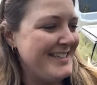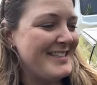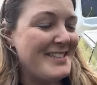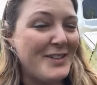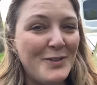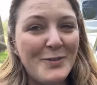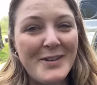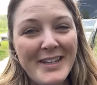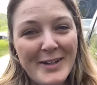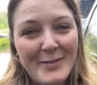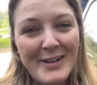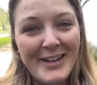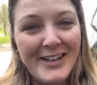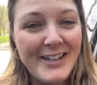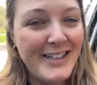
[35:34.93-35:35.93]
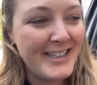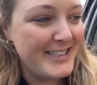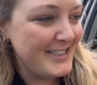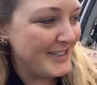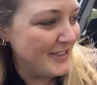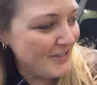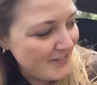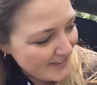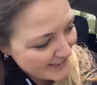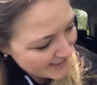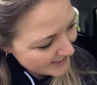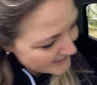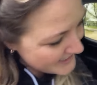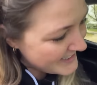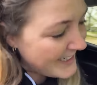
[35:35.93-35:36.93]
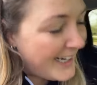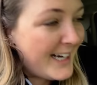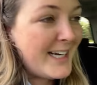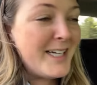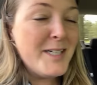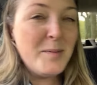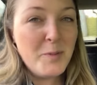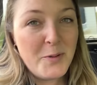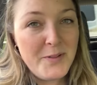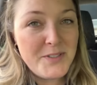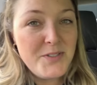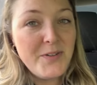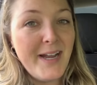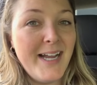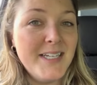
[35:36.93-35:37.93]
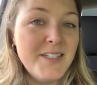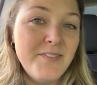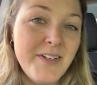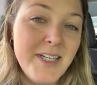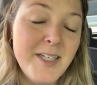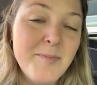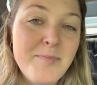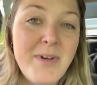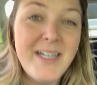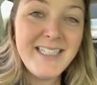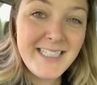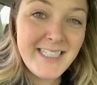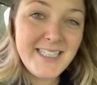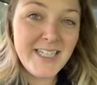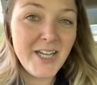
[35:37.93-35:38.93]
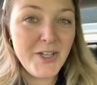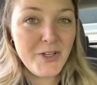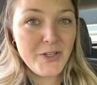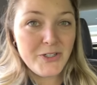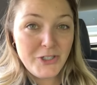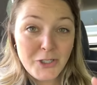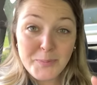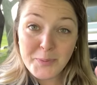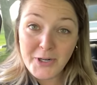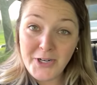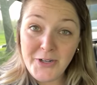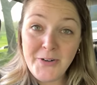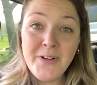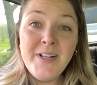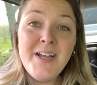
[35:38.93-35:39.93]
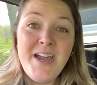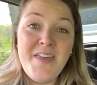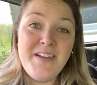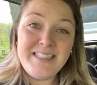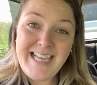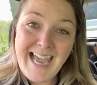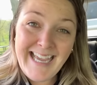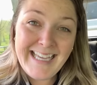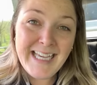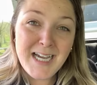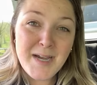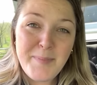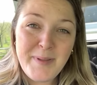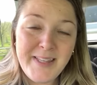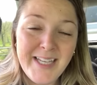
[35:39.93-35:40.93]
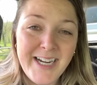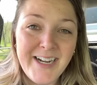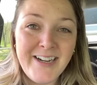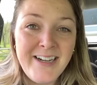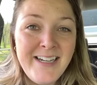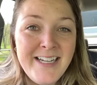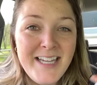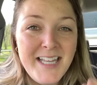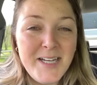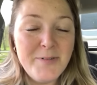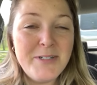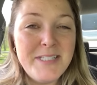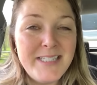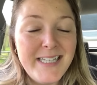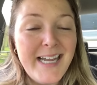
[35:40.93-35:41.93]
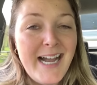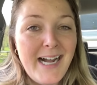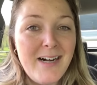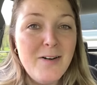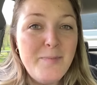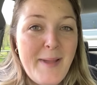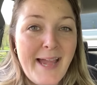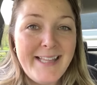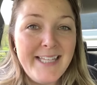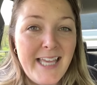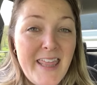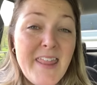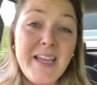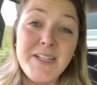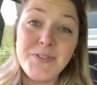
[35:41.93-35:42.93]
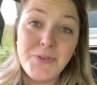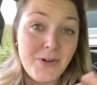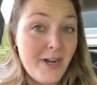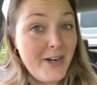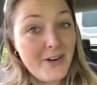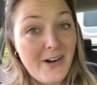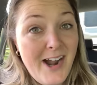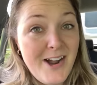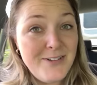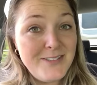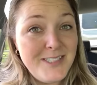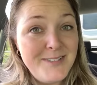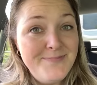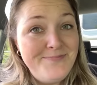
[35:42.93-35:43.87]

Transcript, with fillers: So the one thing we are going to do is I am going to activate my GoPro that's hanging up in there, and I want to see how badly things rock around.